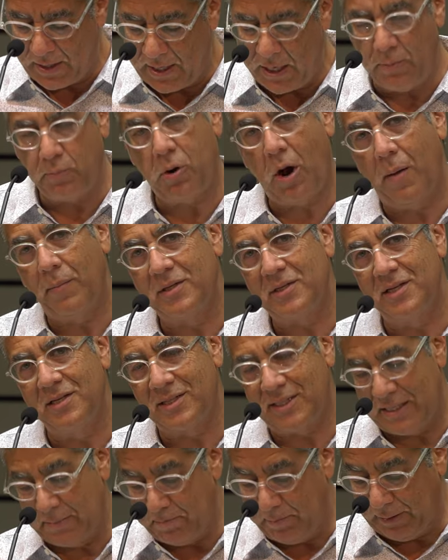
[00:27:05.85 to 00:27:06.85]
he
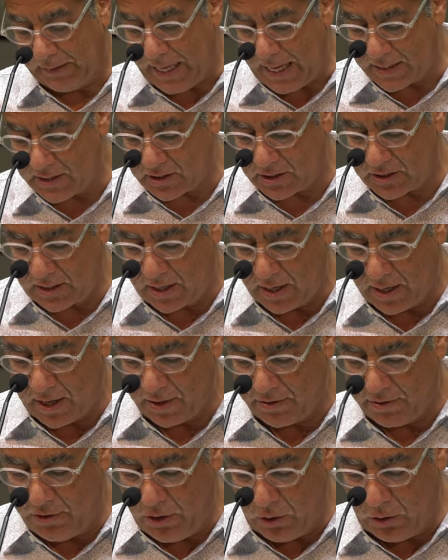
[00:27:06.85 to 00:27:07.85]
promises to bless
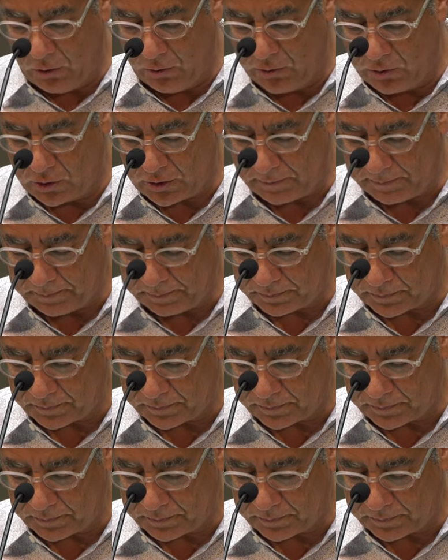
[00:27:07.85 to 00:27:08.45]
those